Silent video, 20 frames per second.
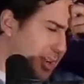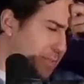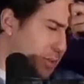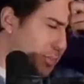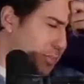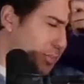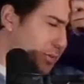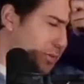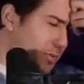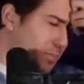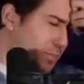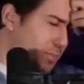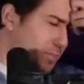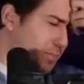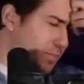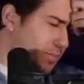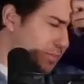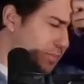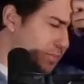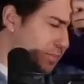of people's
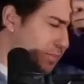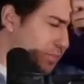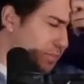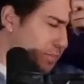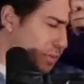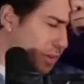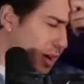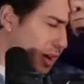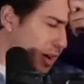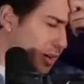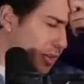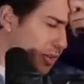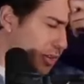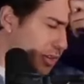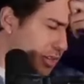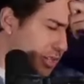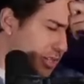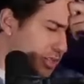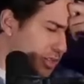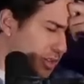
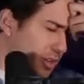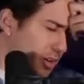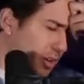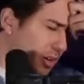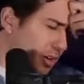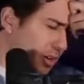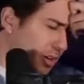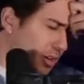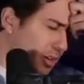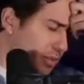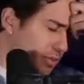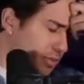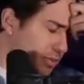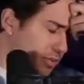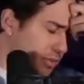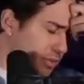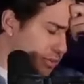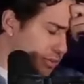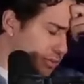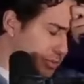priorities are
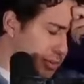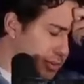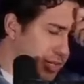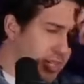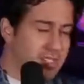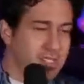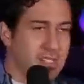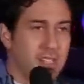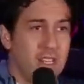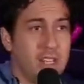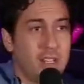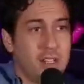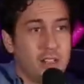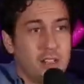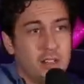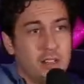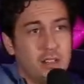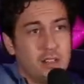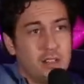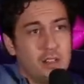being
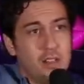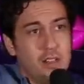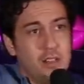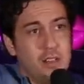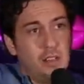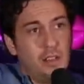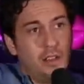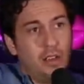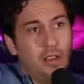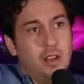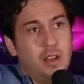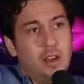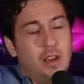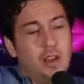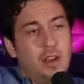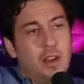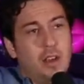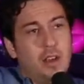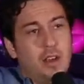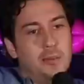seen, mm.
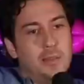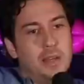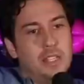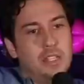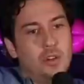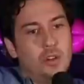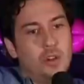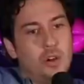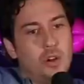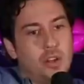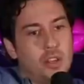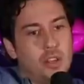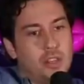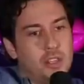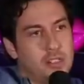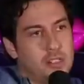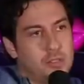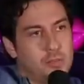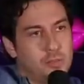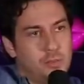um, and you go to
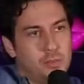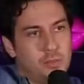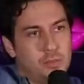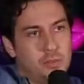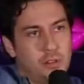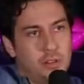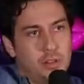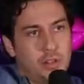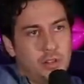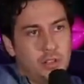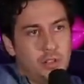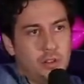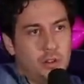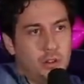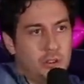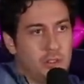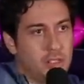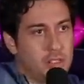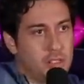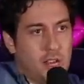these, you know, you go
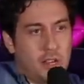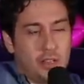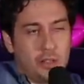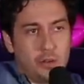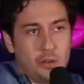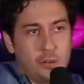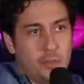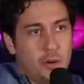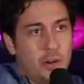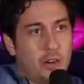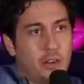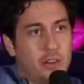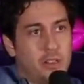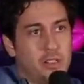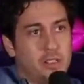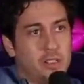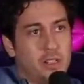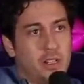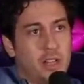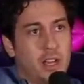to these Hollywood
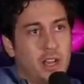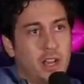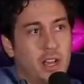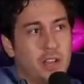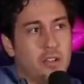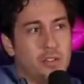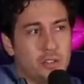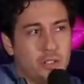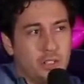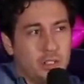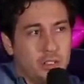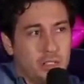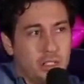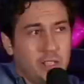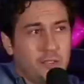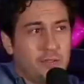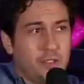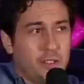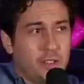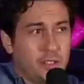parties, and I usually
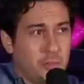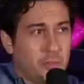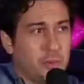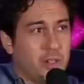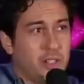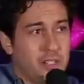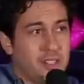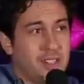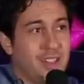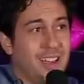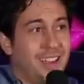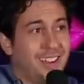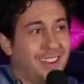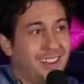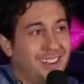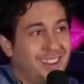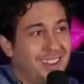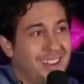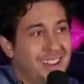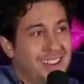leave feeling pretty
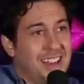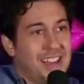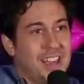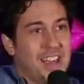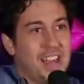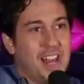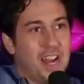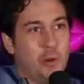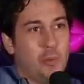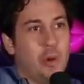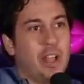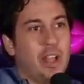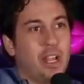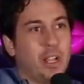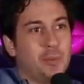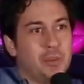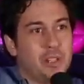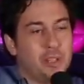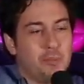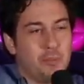sick, mm -hmm. and I
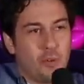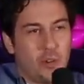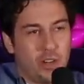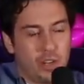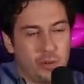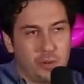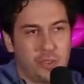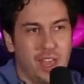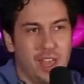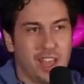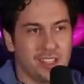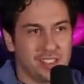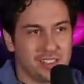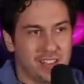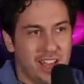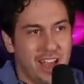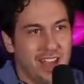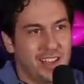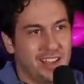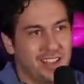wake up in the morning with
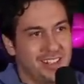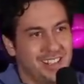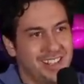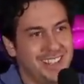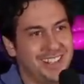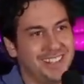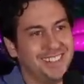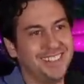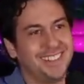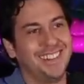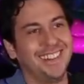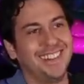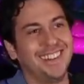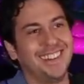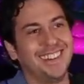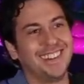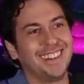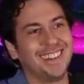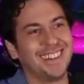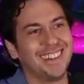anxiety,
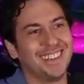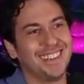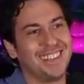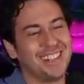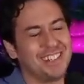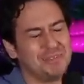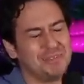and